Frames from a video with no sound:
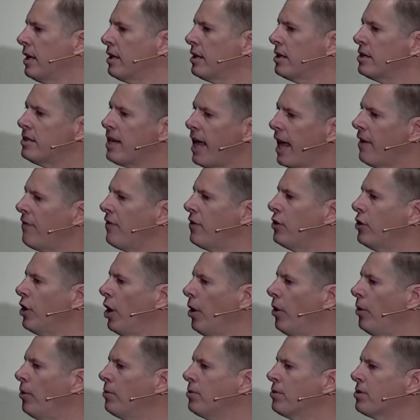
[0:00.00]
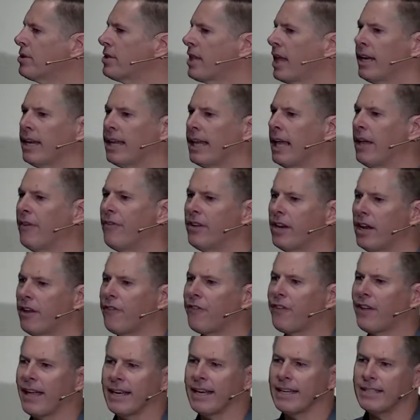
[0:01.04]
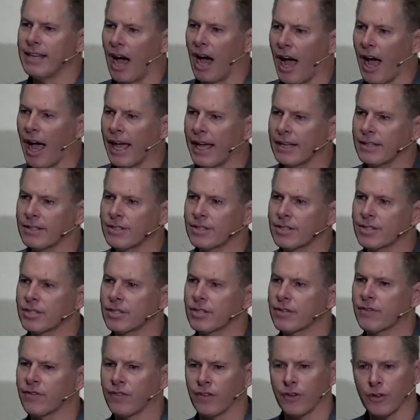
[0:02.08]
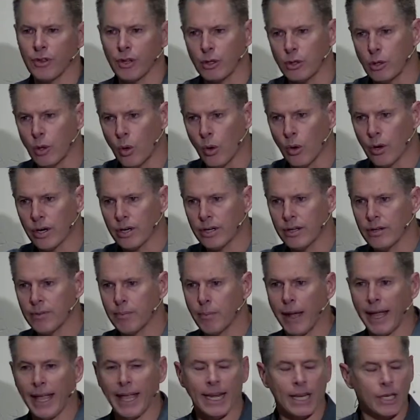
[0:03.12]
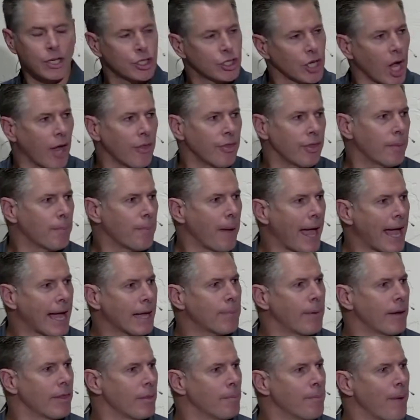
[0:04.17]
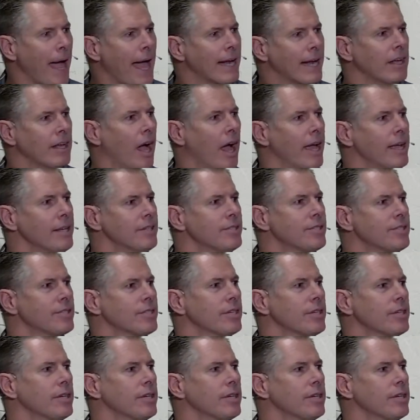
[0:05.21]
David knows that even if he dies for the Lord by getting shot in the back by the bad guys,